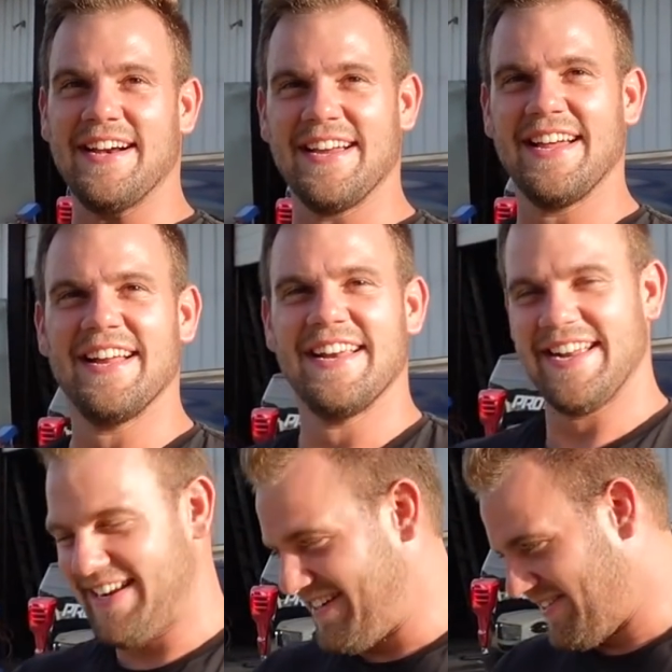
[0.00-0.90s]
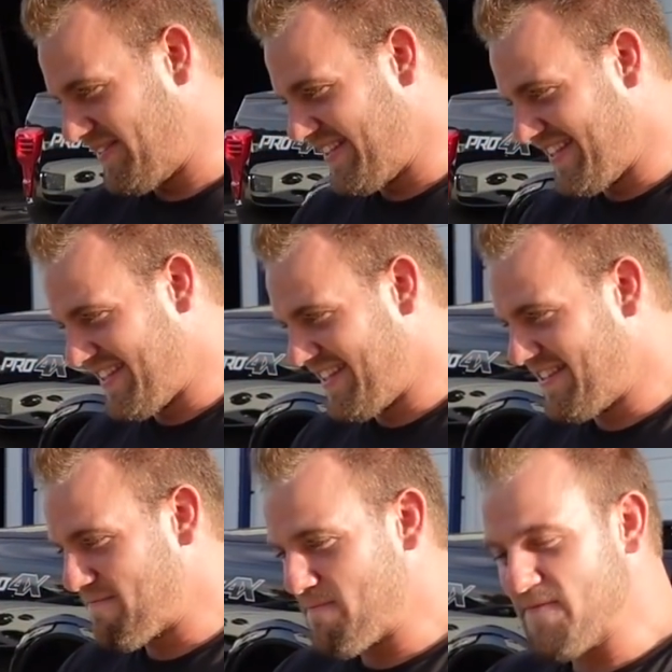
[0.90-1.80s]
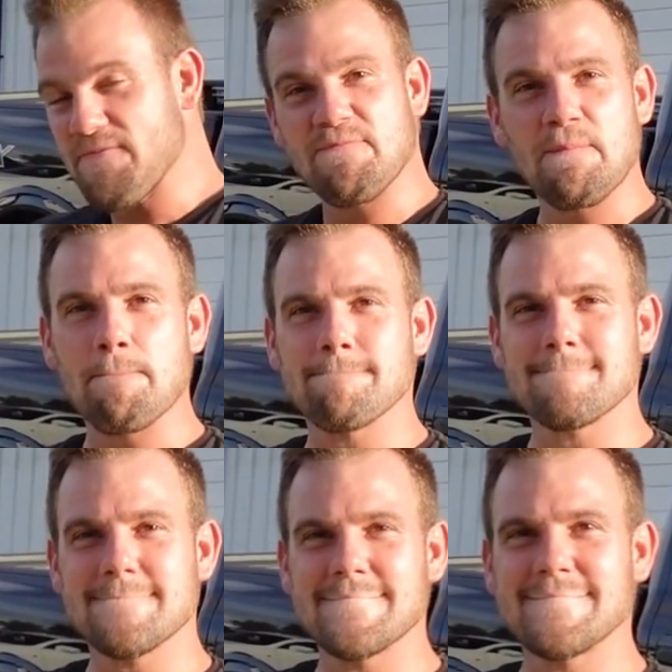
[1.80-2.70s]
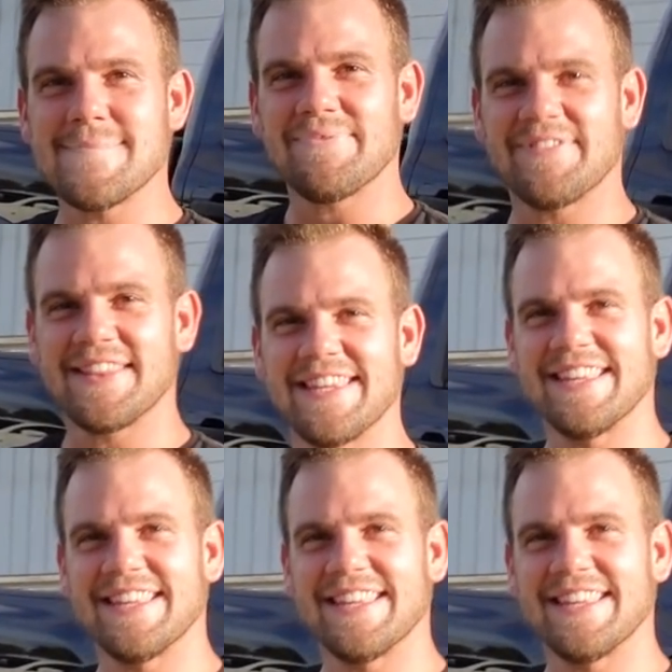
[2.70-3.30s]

Yeah, I can see them. They're literally right